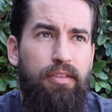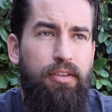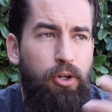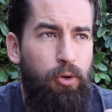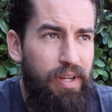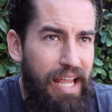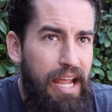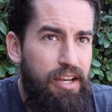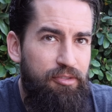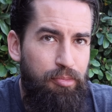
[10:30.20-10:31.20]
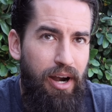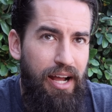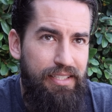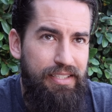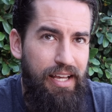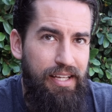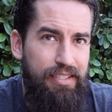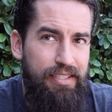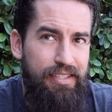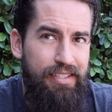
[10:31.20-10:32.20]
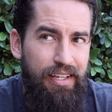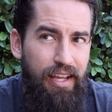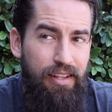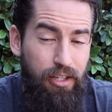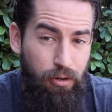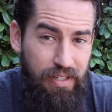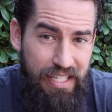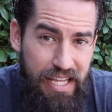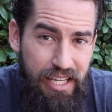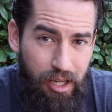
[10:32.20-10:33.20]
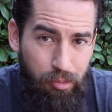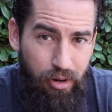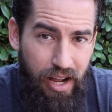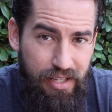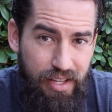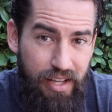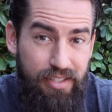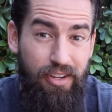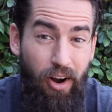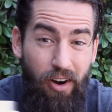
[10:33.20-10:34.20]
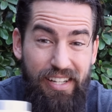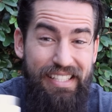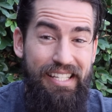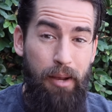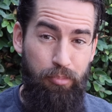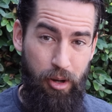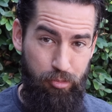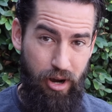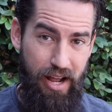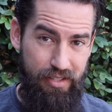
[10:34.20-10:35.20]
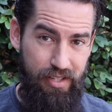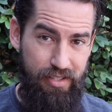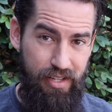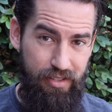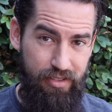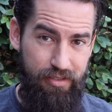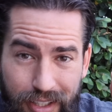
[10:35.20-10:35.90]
the creative process and the critiquing process are separate processes.